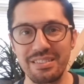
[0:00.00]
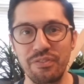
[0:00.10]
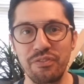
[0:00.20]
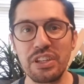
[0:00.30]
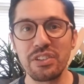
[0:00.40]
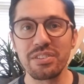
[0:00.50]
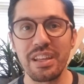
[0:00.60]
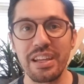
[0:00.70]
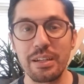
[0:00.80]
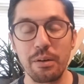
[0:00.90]
feels
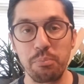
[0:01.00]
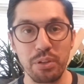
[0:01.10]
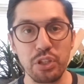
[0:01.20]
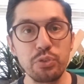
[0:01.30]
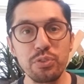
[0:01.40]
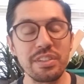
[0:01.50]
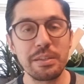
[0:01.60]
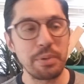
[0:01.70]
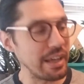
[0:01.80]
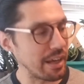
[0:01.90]
like a bluesy
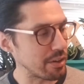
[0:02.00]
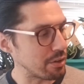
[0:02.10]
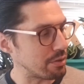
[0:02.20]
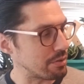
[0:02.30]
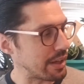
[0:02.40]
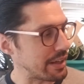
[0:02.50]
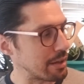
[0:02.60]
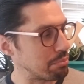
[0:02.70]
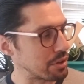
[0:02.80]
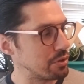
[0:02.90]
piano, like a
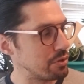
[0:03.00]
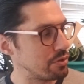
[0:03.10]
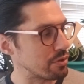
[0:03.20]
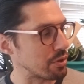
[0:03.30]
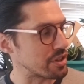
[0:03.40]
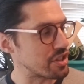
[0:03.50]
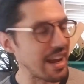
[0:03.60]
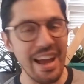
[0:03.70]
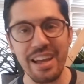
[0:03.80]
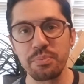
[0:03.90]
blues or a
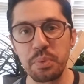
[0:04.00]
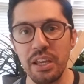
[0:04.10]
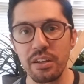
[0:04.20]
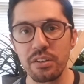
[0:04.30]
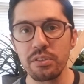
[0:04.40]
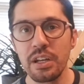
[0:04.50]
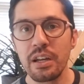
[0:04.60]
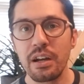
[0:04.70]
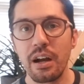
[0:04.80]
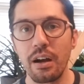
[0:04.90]
jazz piano,
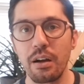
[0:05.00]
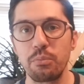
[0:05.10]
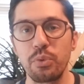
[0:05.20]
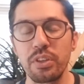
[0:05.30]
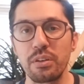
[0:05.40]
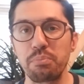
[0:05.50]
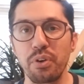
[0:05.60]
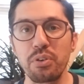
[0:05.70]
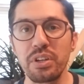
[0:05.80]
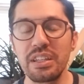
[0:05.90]
with the
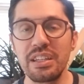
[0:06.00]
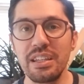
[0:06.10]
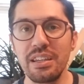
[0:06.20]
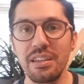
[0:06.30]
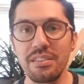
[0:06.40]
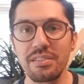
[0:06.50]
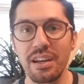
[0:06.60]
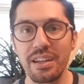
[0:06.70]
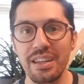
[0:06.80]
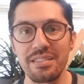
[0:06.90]
broken keys
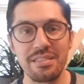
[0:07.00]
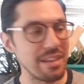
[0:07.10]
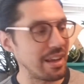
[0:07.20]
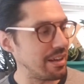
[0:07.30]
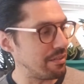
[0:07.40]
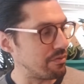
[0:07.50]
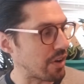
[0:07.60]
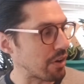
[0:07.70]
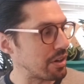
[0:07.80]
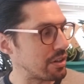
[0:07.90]
against a
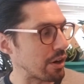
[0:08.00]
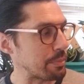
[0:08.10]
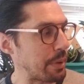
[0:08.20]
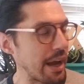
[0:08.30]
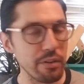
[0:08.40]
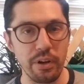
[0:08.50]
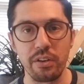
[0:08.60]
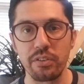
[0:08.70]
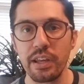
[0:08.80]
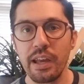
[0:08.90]
very dark
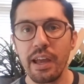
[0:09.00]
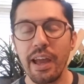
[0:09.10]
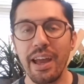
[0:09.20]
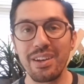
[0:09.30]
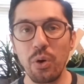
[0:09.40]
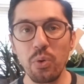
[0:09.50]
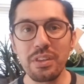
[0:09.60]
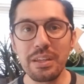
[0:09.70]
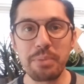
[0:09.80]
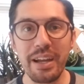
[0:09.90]
background. And
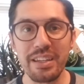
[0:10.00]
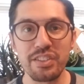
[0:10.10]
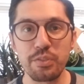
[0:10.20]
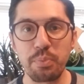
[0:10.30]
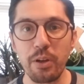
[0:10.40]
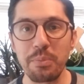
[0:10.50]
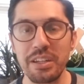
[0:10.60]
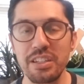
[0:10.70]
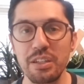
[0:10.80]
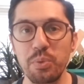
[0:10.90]
only by
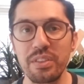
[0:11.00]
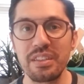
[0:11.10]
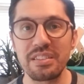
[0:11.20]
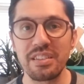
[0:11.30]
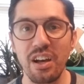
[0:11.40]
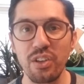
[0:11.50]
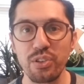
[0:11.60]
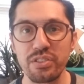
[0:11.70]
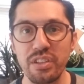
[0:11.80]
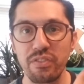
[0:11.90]
experimenting with these
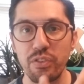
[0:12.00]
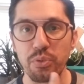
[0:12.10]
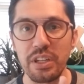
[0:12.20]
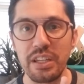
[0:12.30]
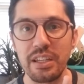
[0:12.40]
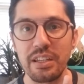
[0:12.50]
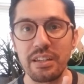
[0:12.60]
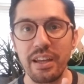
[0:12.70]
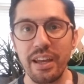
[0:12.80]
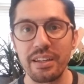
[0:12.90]
colors of
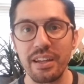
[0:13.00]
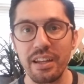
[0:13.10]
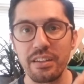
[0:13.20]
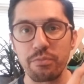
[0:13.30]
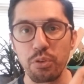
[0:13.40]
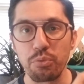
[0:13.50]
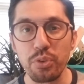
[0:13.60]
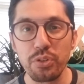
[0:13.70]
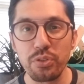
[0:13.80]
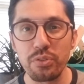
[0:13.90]
green and kind of
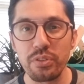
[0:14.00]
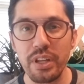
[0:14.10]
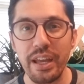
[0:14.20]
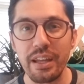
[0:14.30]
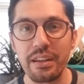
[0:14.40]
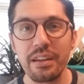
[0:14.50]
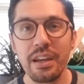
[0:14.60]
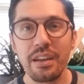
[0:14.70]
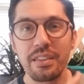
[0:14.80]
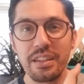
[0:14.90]
maroon and
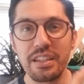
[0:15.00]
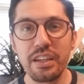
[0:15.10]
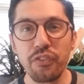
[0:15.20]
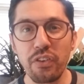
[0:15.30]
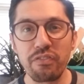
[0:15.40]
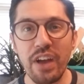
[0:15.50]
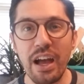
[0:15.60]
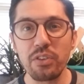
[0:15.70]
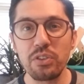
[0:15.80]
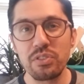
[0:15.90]
the different
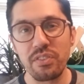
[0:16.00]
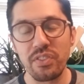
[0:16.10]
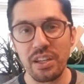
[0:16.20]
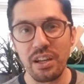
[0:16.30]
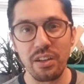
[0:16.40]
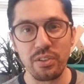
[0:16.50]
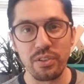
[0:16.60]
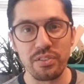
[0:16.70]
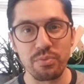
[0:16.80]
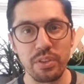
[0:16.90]
values of the
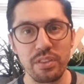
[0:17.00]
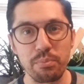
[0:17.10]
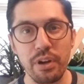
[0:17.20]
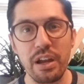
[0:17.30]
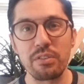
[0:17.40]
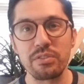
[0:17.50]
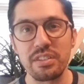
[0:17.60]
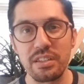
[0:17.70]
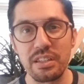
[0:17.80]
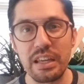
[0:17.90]
colors with the browns
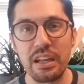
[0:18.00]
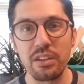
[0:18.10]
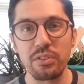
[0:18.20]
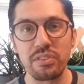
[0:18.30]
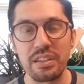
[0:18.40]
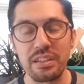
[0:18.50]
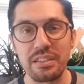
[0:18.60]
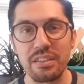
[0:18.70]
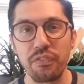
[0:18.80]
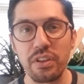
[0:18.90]
and the yellows and
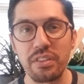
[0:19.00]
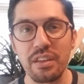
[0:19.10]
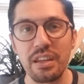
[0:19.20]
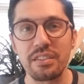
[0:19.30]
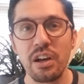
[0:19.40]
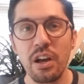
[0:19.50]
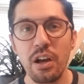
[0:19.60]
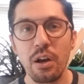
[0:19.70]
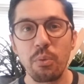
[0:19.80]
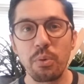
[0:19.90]
different things
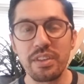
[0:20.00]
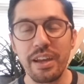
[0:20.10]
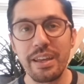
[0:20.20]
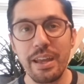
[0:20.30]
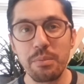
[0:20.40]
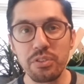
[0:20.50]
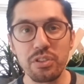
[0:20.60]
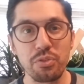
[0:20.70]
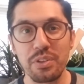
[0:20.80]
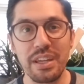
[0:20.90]
was I able to
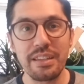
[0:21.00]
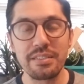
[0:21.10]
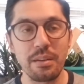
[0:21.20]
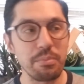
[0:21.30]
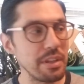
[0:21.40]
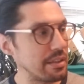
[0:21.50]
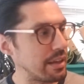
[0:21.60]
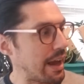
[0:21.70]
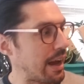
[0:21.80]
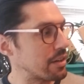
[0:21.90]
create something
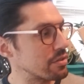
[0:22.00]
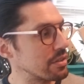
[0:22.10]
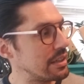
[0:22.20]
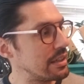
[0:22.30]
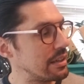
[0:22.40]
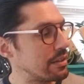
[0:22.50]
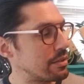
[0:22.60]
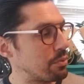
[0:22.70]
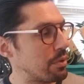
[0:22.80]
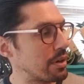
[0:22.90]
that actually is
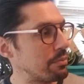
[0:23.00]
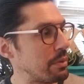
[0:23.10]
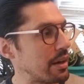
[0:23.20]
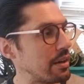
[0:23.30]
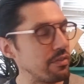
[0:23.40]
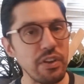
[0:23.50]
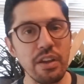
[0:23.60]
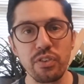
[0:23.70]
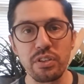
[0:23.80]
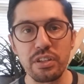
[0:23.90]
one of my
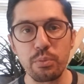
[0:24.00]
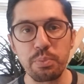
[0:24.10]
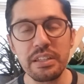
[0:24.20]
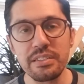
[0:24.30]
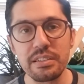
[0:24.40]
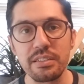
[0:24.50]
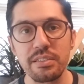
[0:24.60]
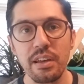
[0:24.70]
favorite little pieces,